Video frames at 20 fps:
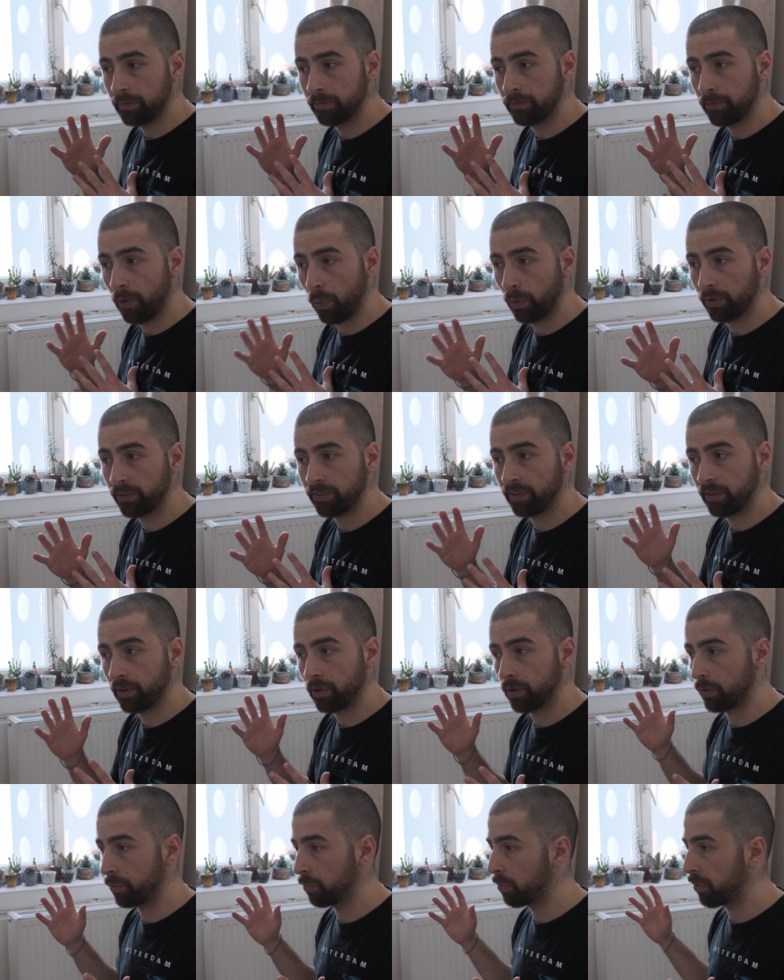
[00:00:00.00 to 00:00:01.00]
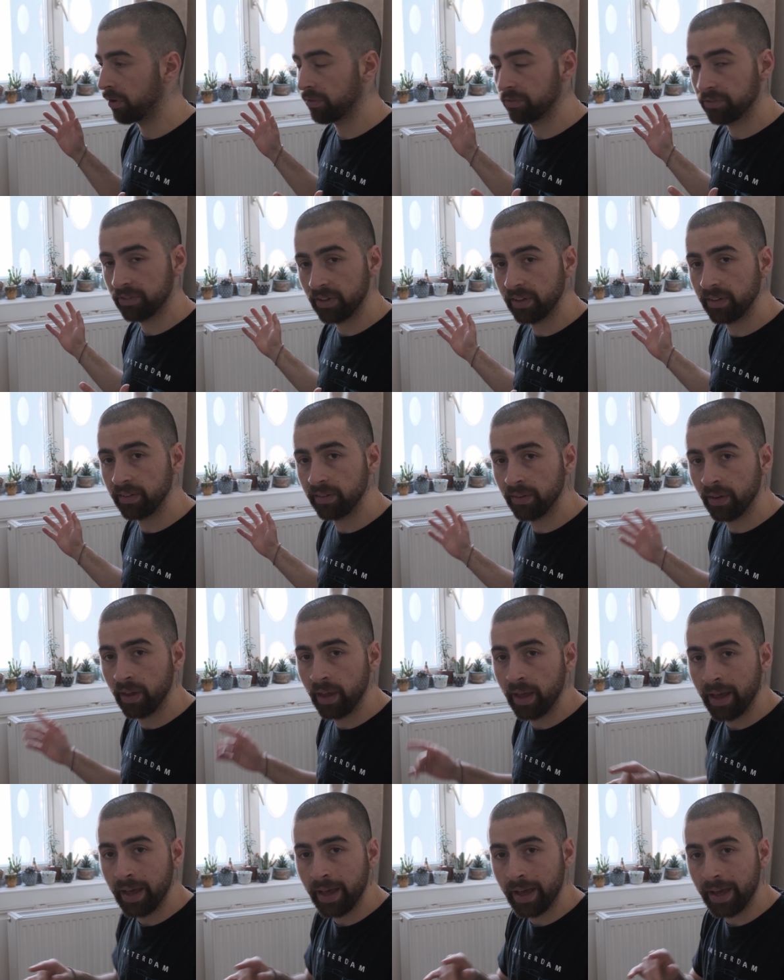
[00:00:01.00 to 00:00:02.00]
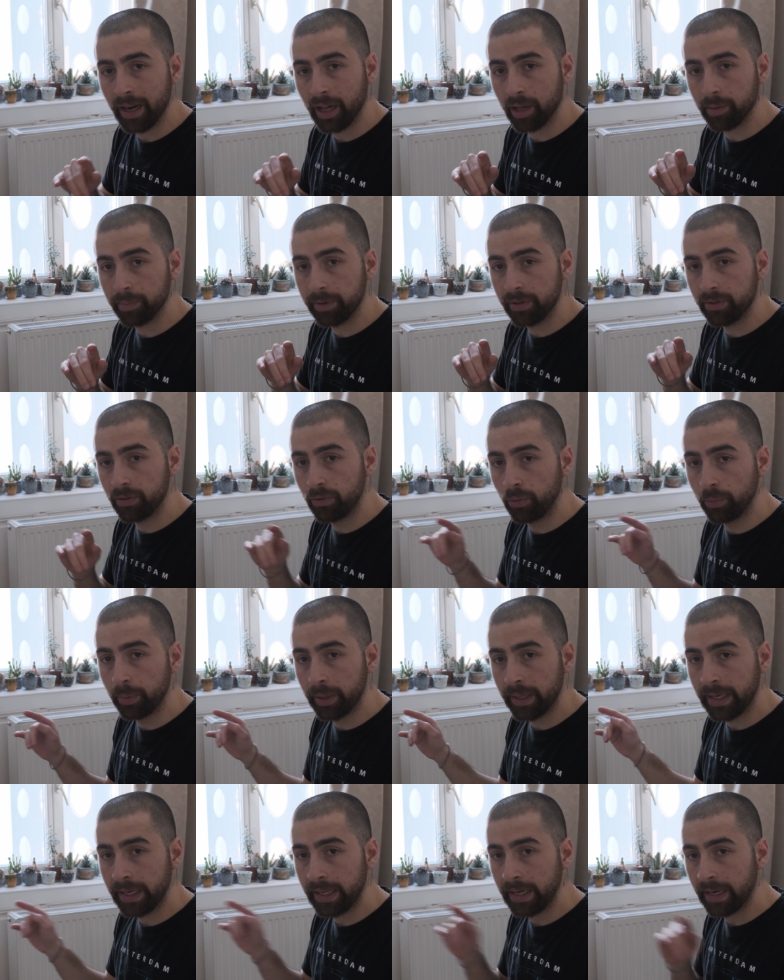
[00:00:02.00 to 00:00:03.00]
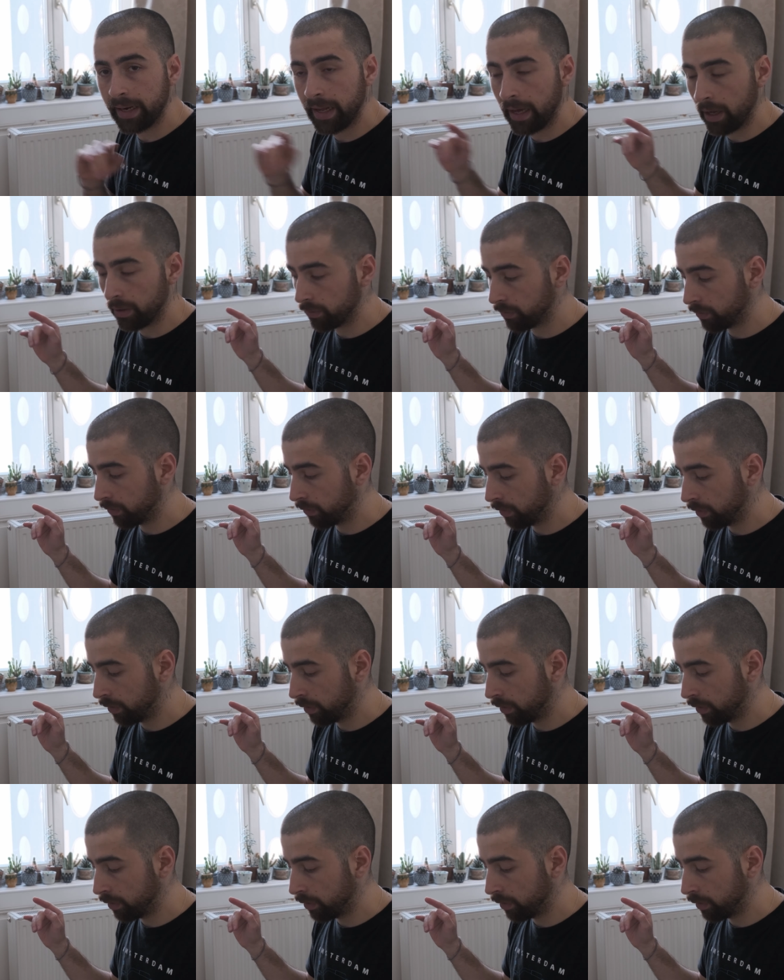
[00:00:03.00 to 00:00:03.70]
focusing on one of these, and I'll be zooming in and out